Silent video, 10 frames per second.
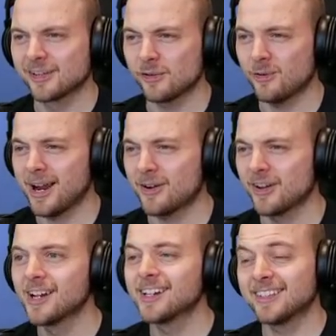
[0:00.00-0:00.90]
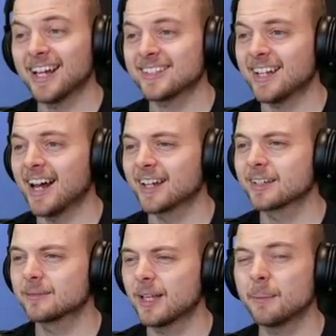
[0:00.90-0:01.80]
wow, that's dark.
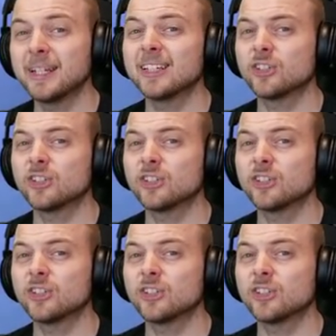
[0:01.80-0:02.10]
I mean, he is